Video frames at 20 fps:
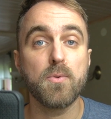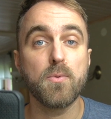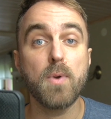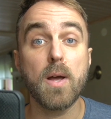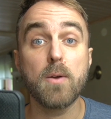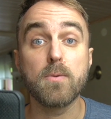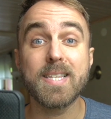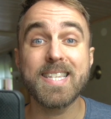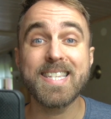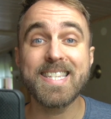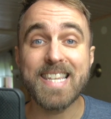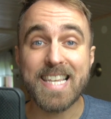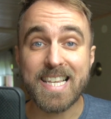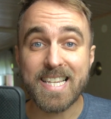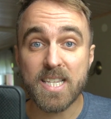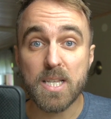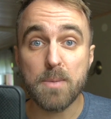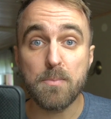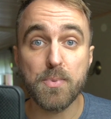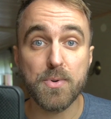around
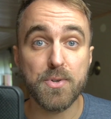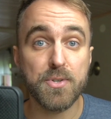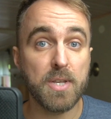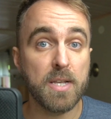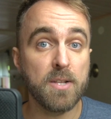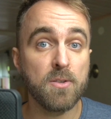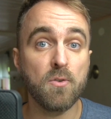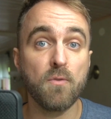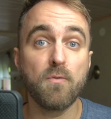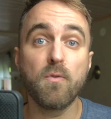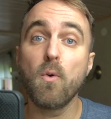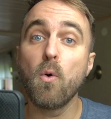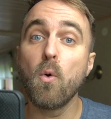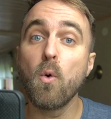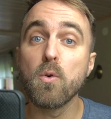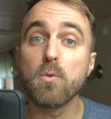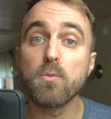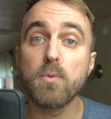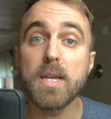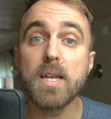60% of
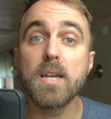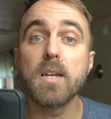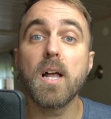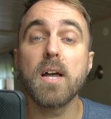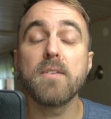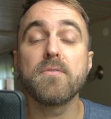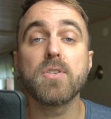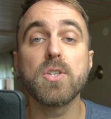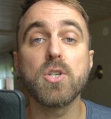all real-life